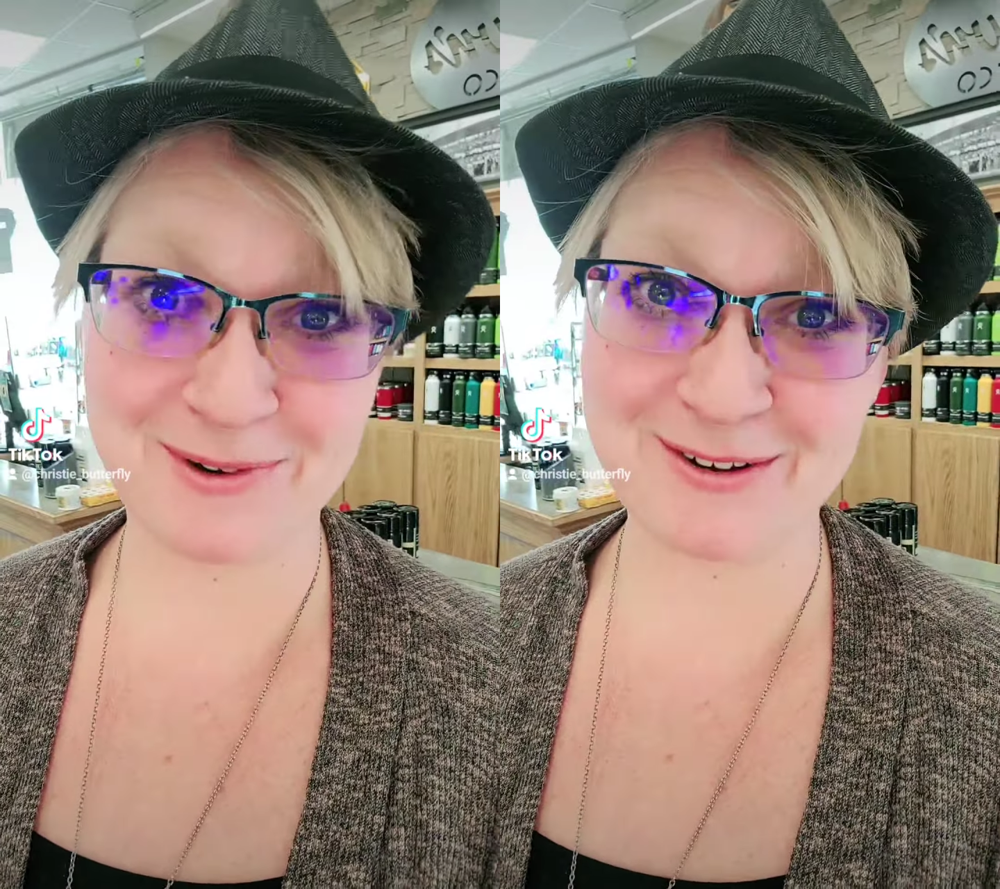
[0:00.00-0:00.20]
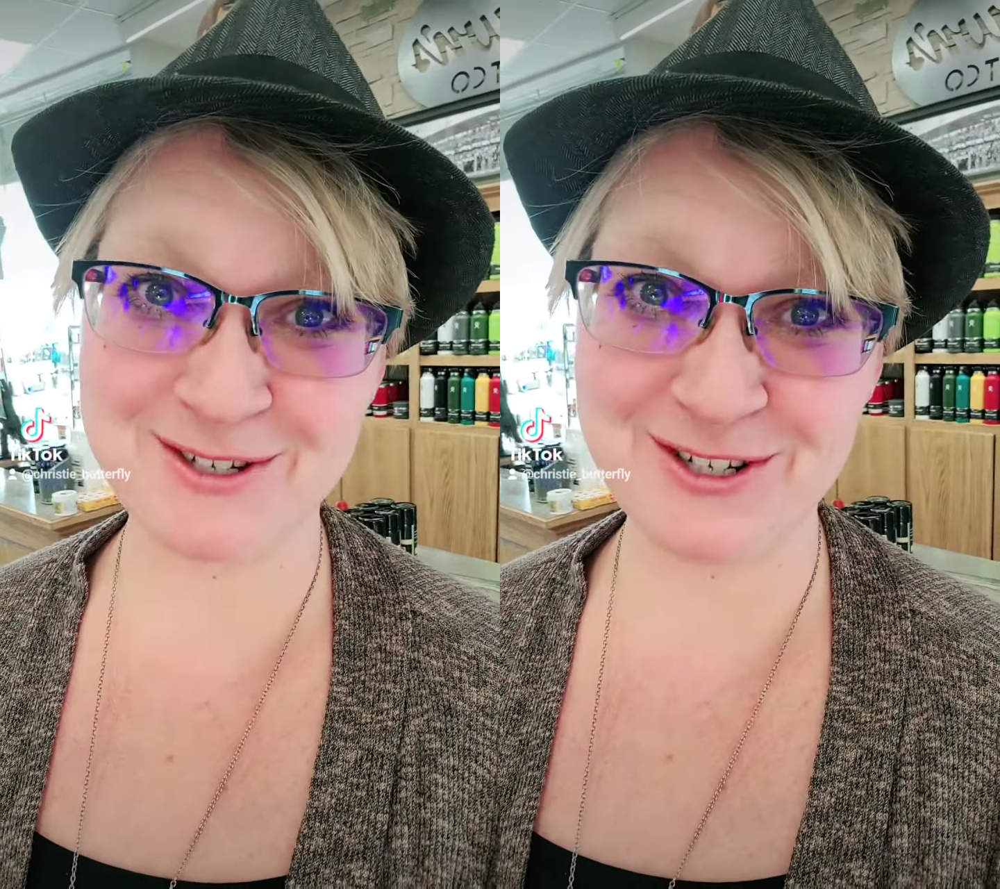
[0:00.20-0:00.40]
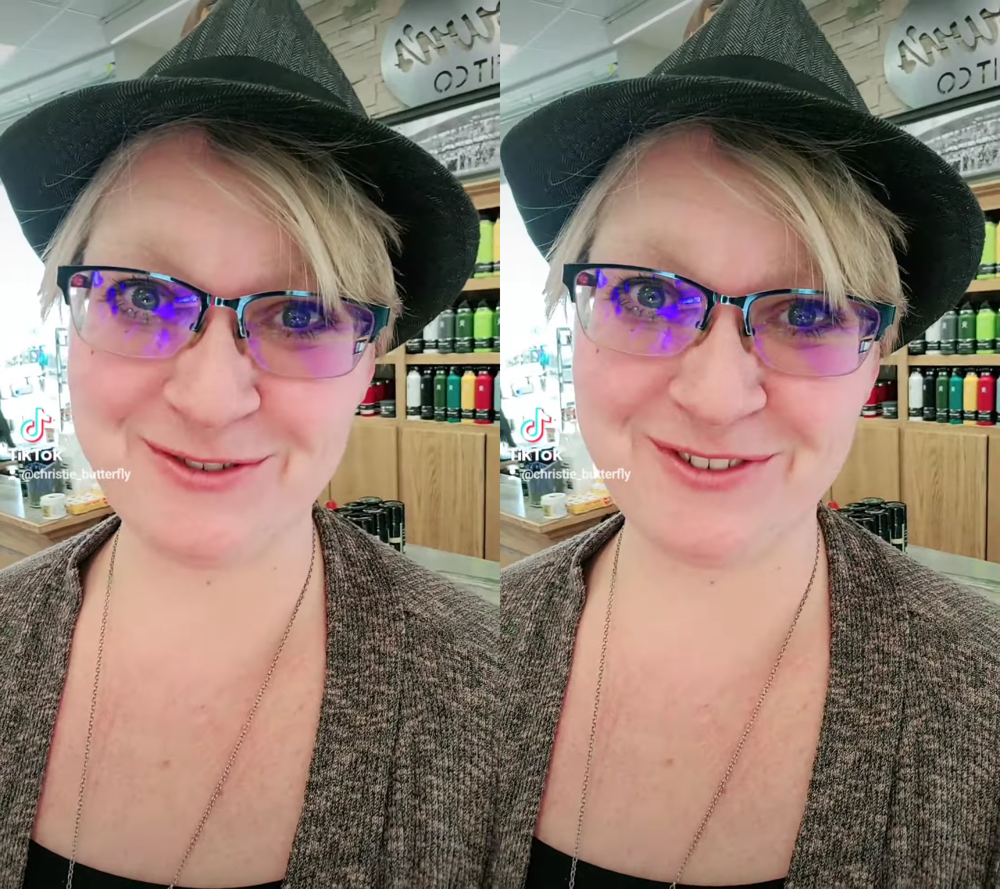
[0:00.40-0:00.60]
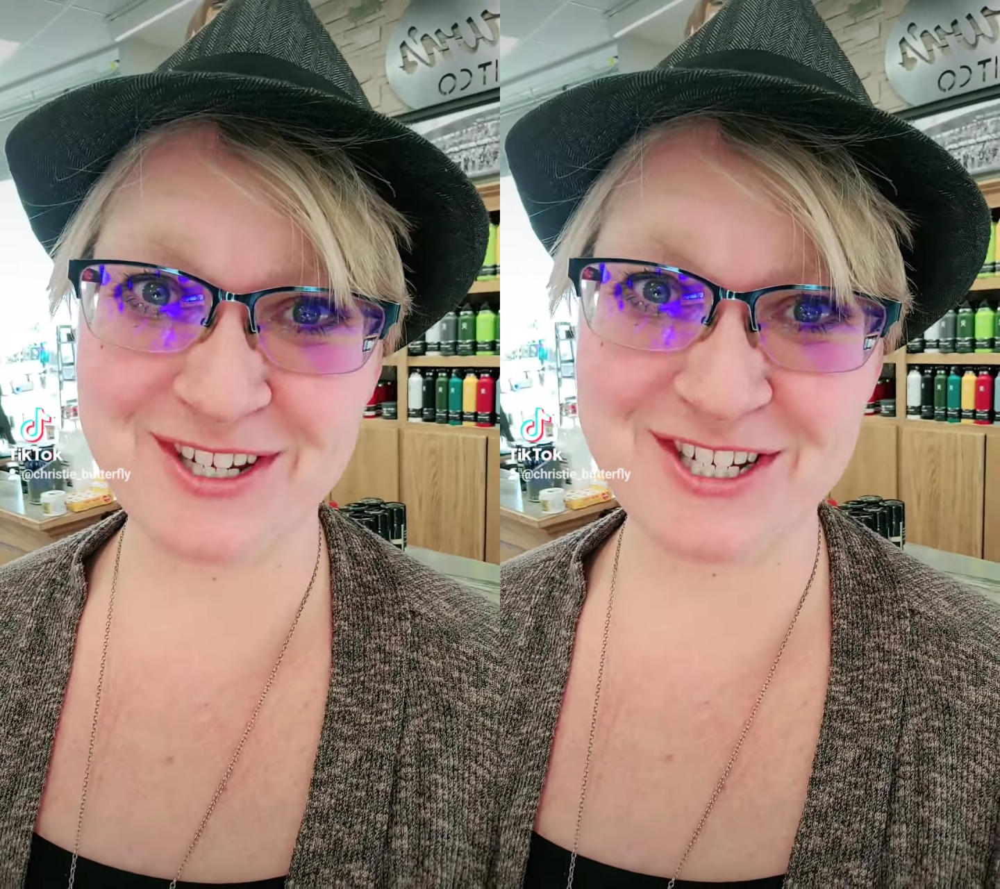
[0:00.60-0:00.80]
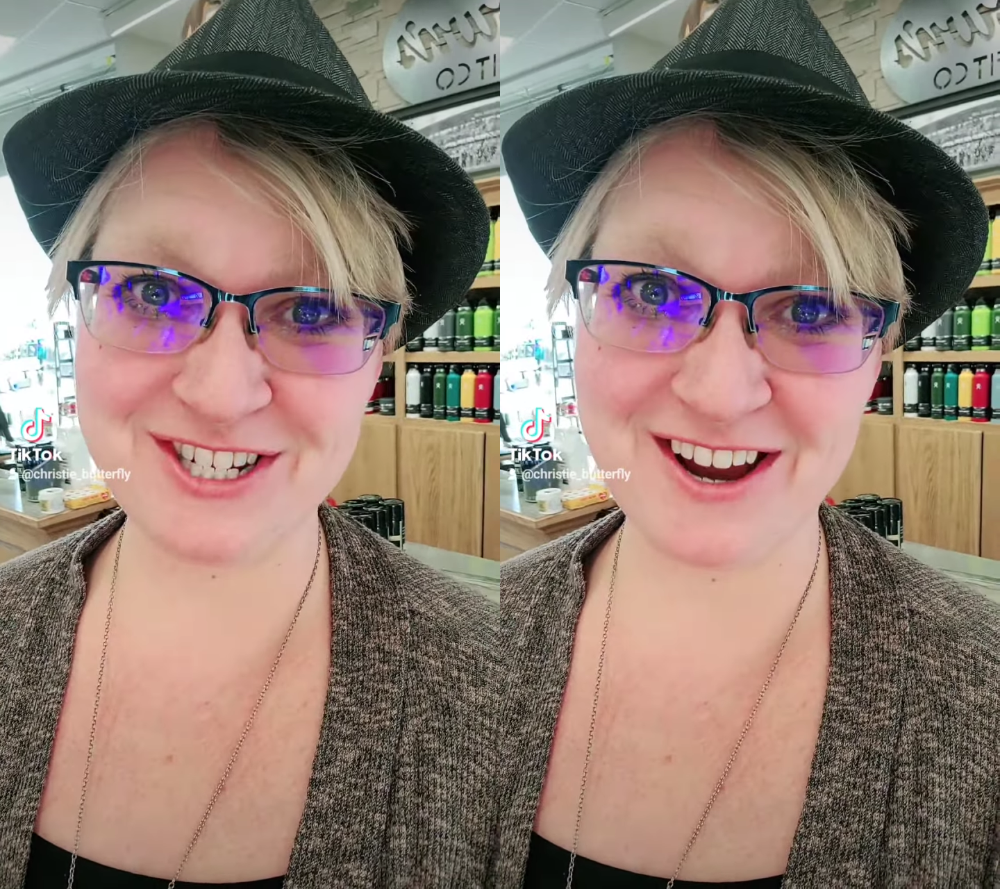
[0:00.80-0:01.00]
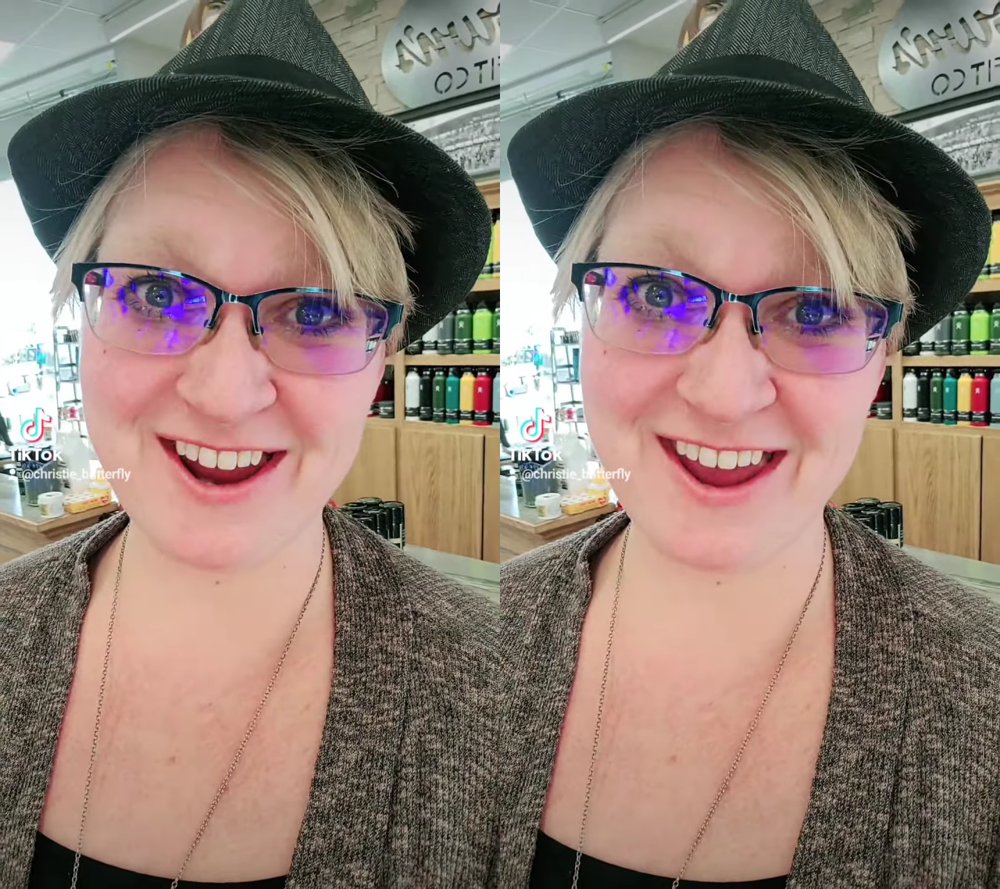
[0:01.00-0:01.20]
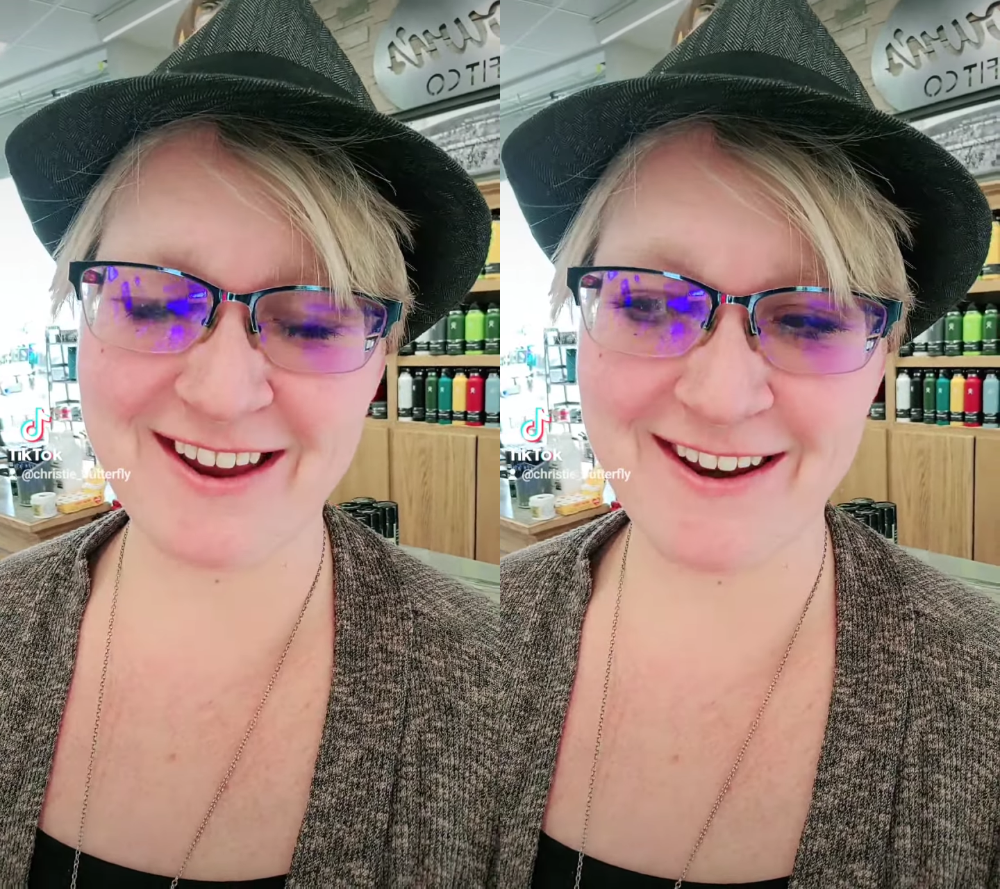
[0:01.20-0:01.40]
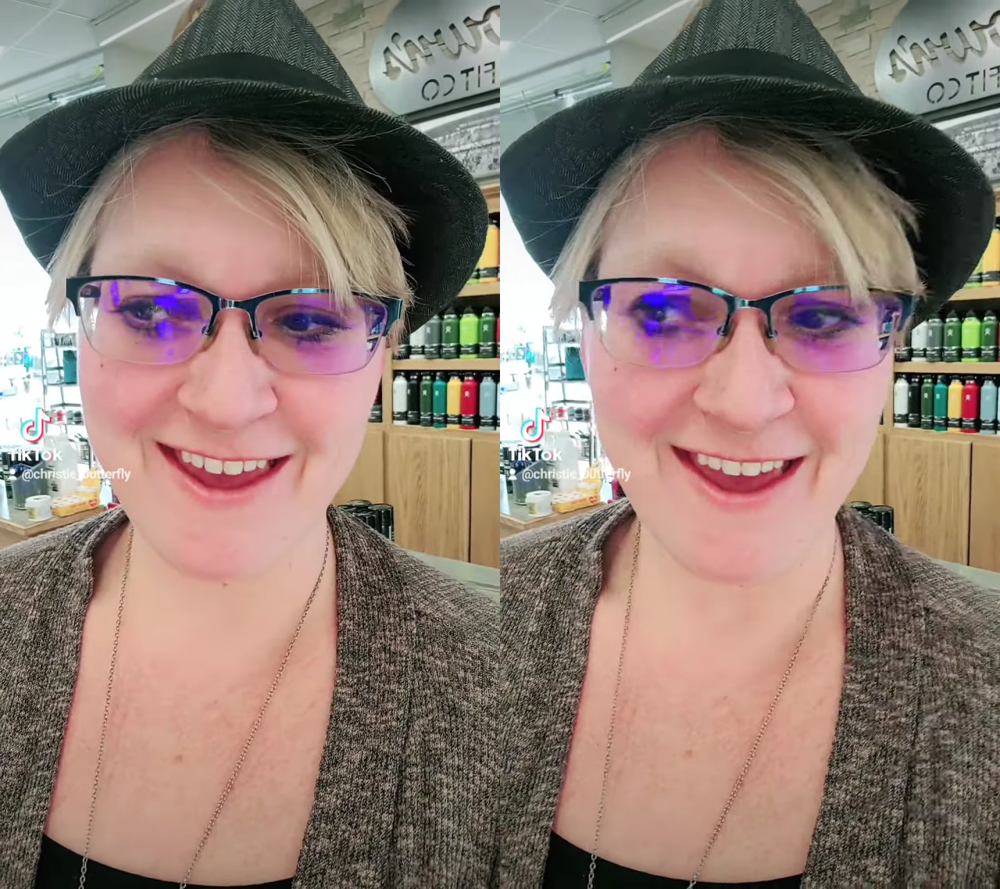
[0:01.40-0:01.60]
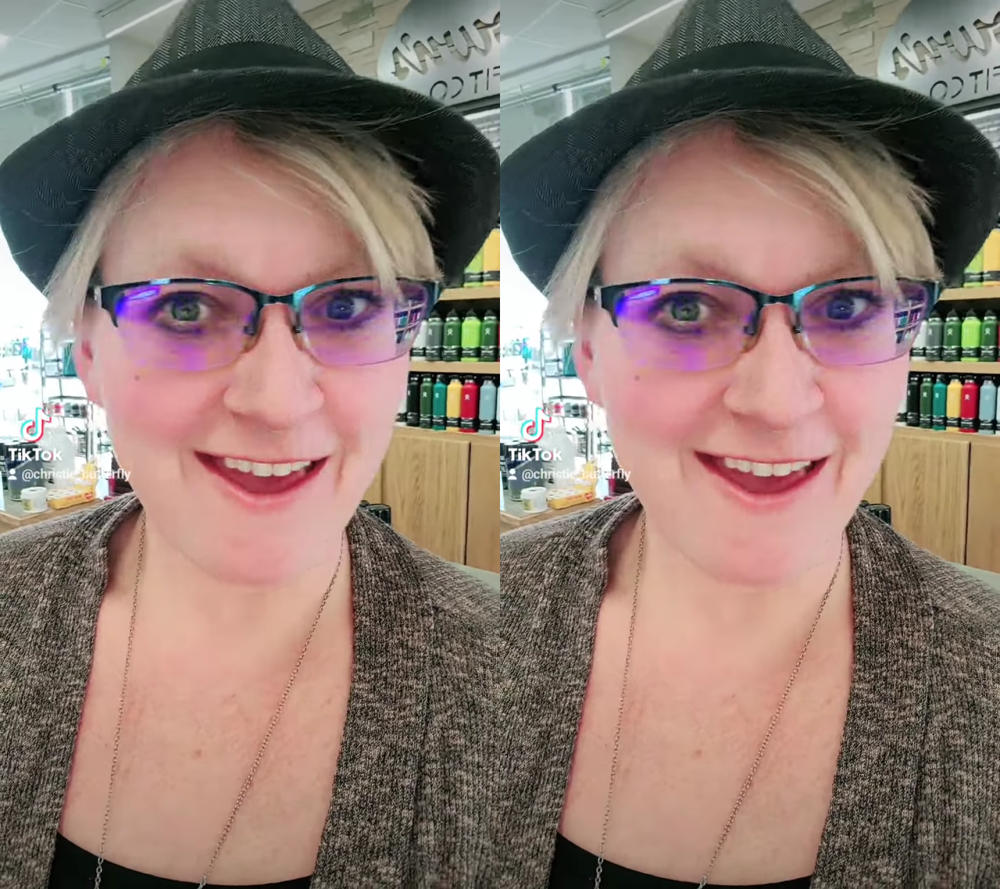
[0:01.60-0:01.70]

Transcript: Brown Shoe Fit Cheyenne.